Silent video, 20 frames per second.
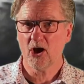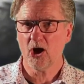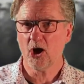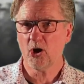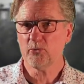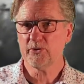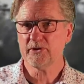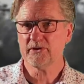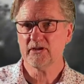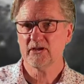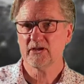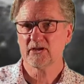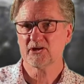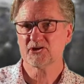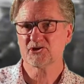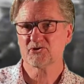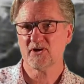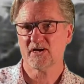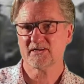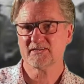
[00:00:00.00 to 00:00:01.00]
Owen
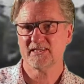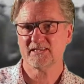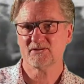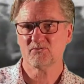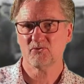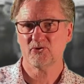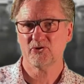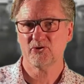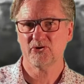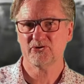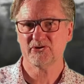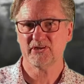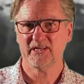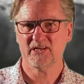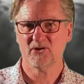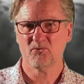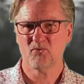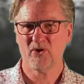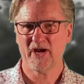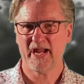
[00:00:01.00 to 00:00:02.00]
constructs his words in
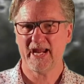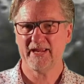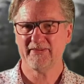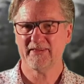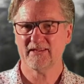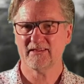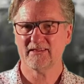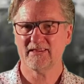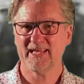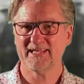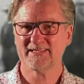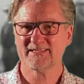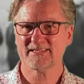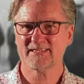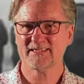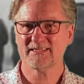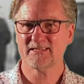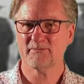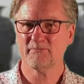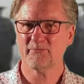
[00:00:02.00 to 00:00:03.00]
a way that lets
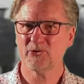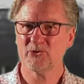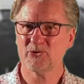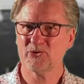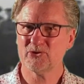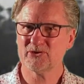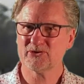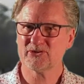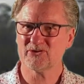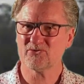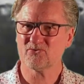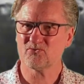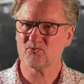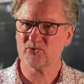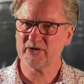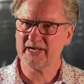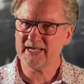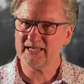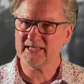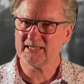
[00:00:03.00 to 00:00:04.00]
the person
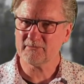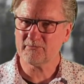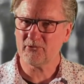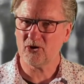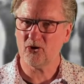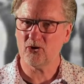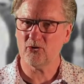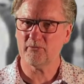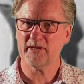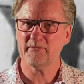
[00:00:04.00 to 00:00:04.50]
reading the poem